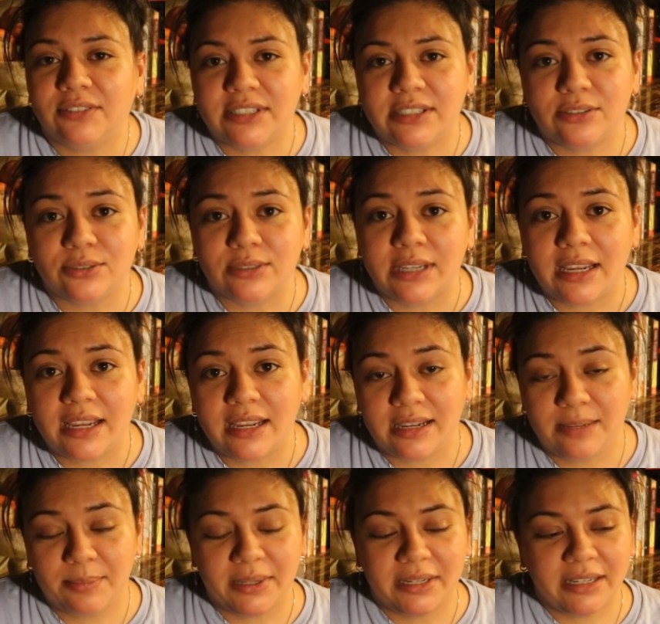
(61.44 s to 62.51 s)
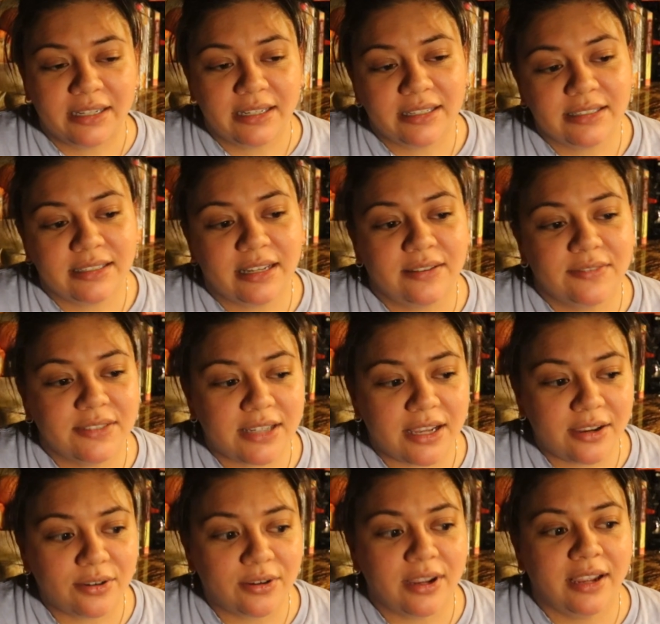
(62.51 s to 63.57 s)
every single day, but it is
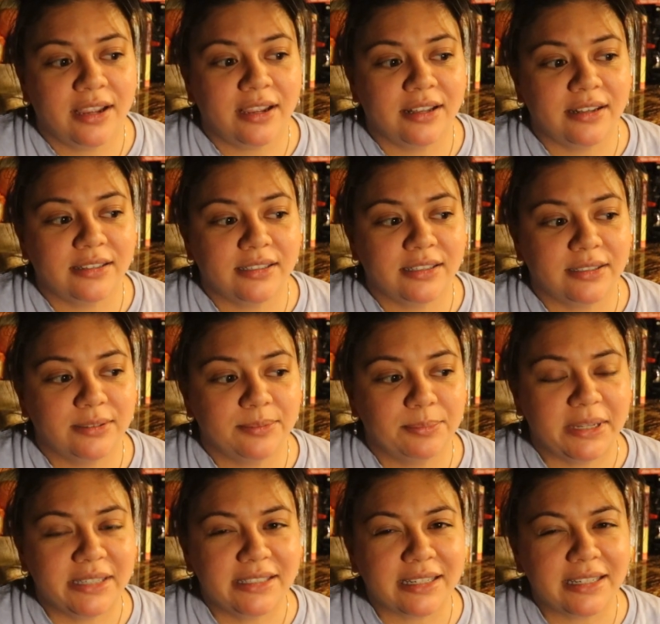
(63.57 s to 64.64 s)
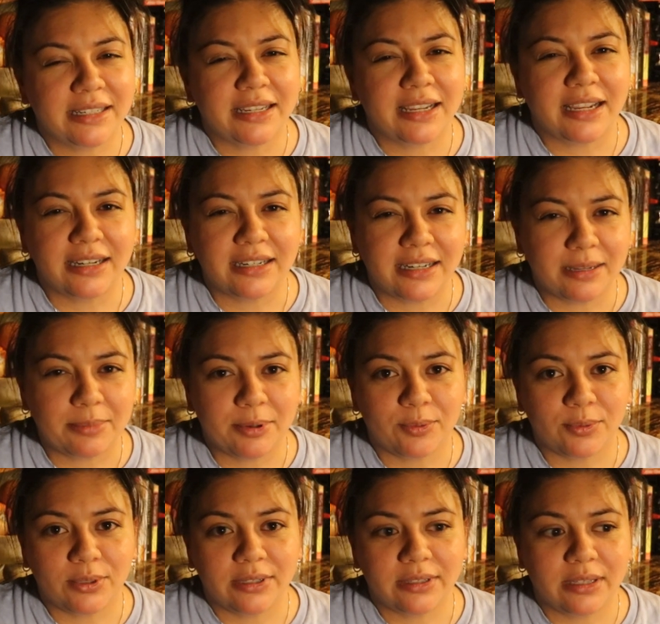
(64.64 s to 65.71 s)
lifestyle, and basically kind of like my
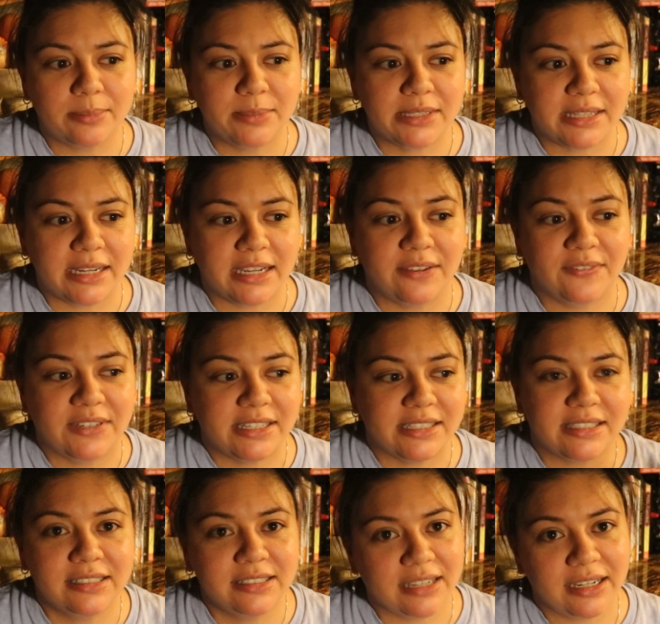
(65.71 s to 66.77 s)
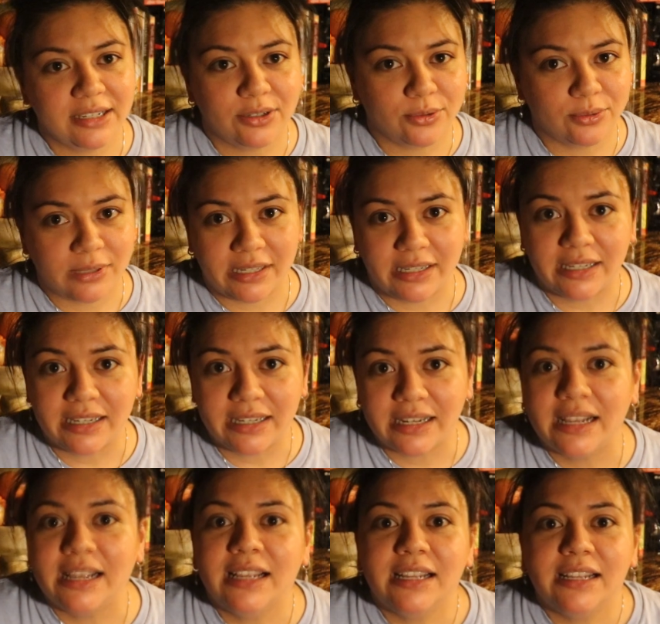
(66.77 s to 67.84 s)
rule of thumb is like if it doesn't die, don't eat
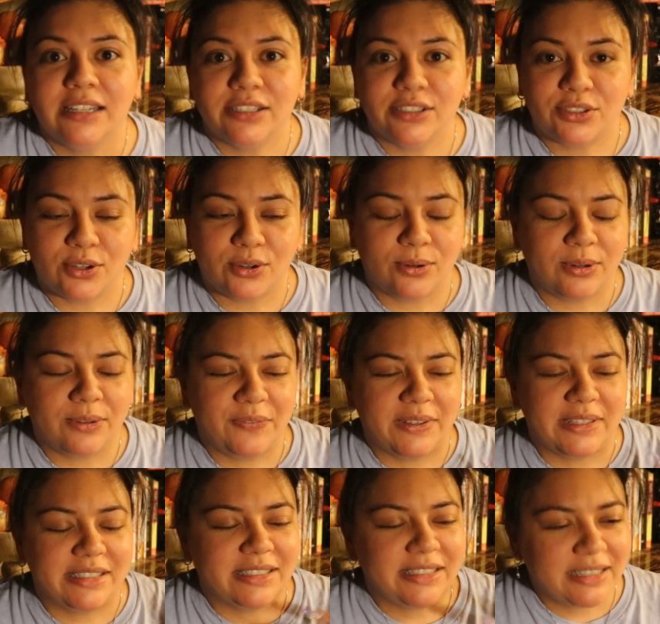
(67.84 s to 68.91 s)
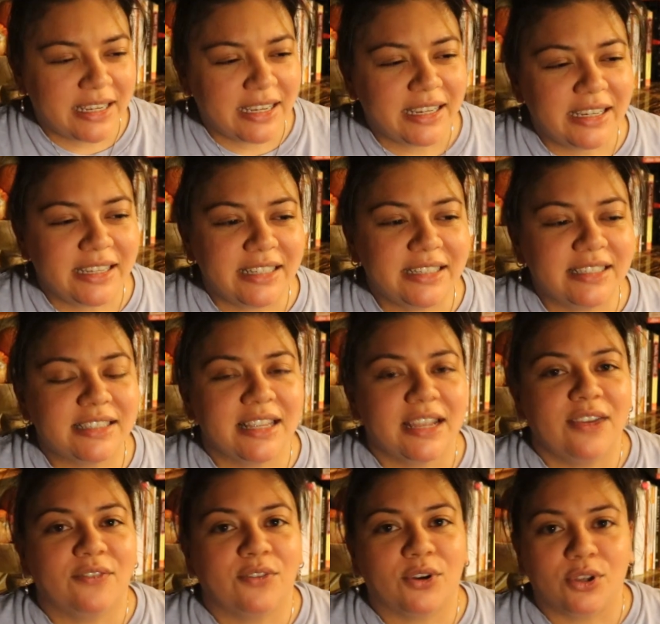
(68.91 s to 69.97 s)
it. So if it stays
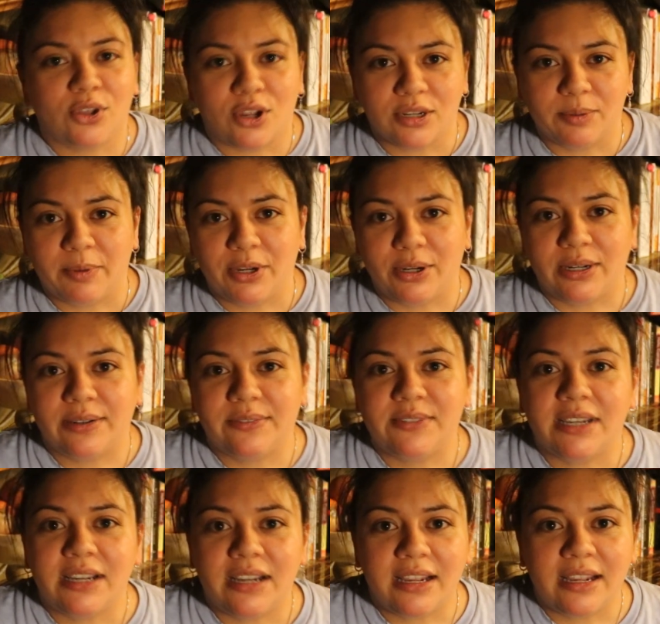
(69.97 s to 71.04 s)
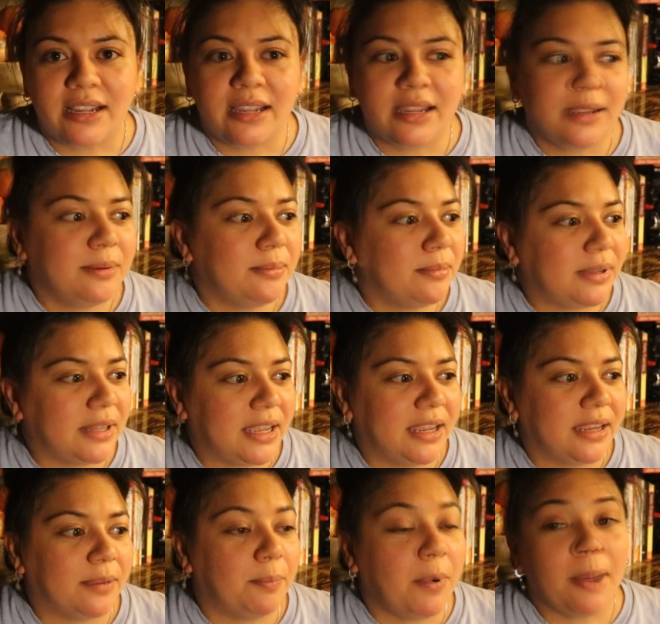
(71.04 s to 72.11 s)
for a long period of time,
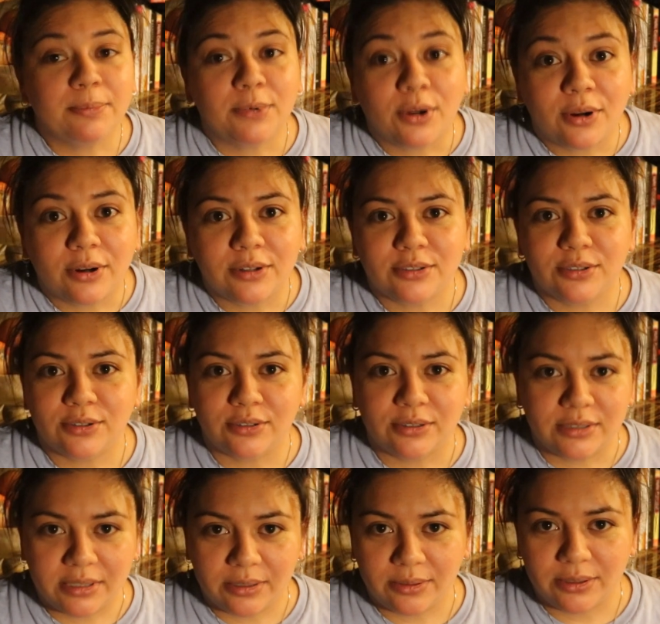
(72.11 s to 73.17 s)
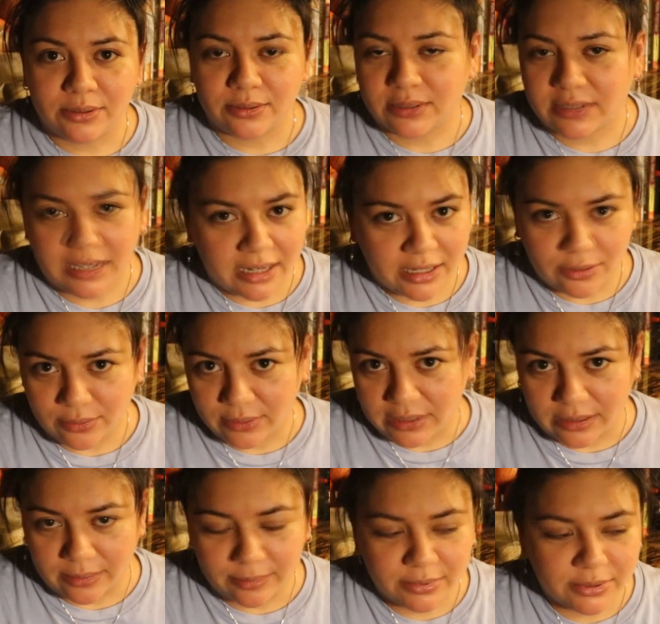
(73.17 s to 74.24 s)
like Pop-Tarts or cereals, like I don't
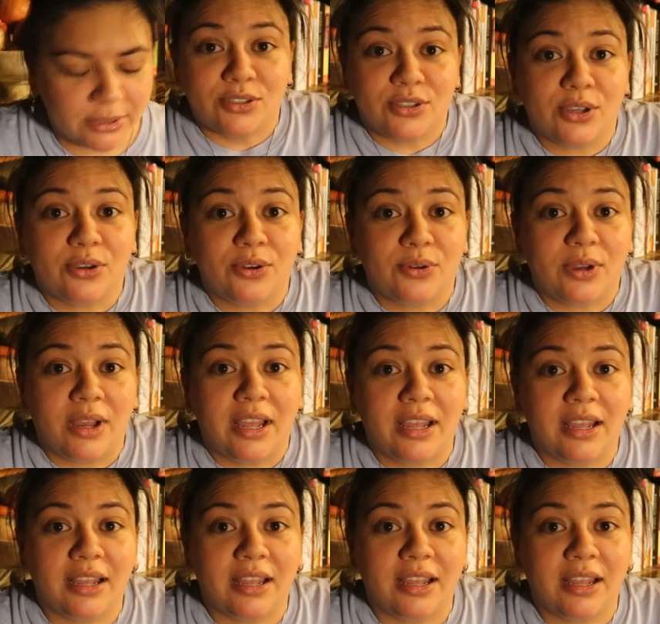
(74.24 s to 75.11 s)
eat them. So